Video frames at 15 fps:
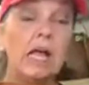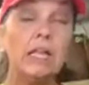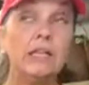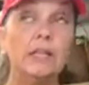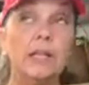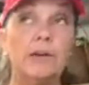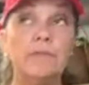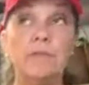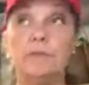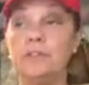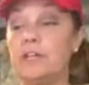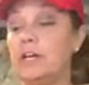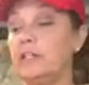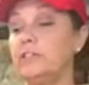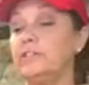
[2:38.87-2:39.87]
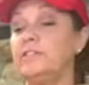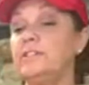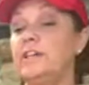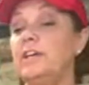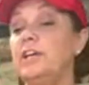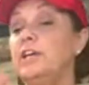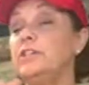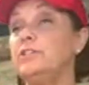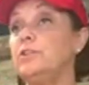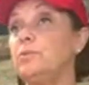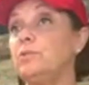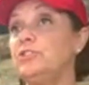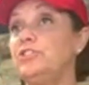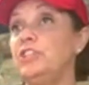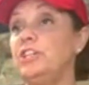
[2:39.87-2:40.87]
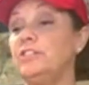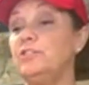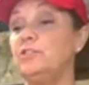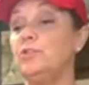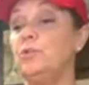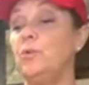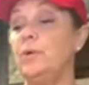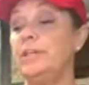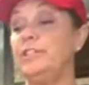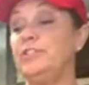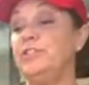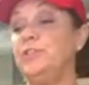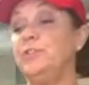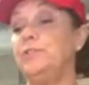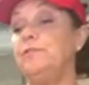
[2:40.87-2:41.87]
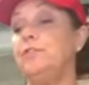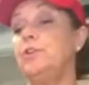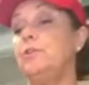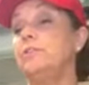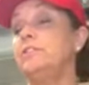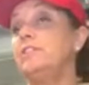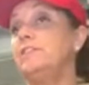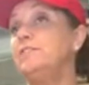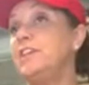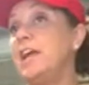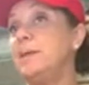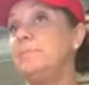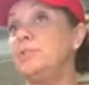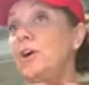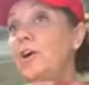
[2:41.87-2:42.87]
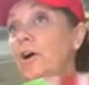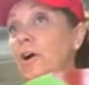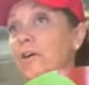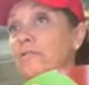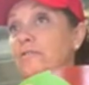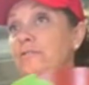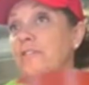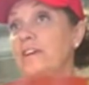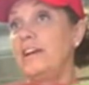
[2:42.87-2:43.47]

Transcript: Love those colors. So we're just going to, if you notice, I've taped off.